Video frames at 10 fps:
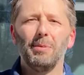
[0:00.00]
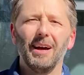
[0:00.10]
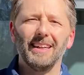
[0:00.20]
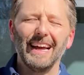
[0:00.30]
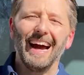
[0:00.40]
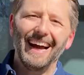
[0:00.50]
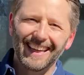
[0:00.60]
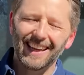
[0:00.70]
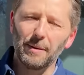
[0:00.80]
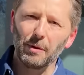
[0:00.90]
but I
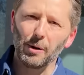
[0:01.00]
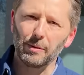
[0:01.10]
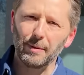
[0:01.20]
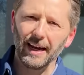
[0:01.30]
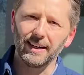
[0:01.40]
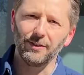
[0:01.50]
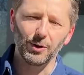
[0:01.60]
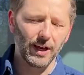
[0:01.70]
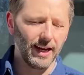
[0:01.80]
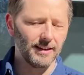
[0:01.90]
can keep an open mind if you
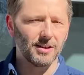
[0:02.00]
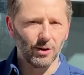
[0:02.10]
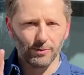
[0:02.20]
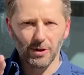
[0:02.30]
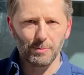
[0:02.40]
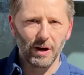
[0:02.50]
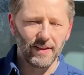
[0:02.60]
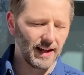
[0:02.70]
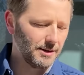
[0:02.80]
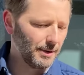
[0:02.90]
can, so just bear
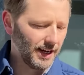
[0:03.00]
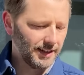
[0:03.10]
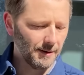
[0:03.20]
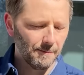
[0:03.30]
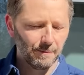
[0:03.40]
that in mind.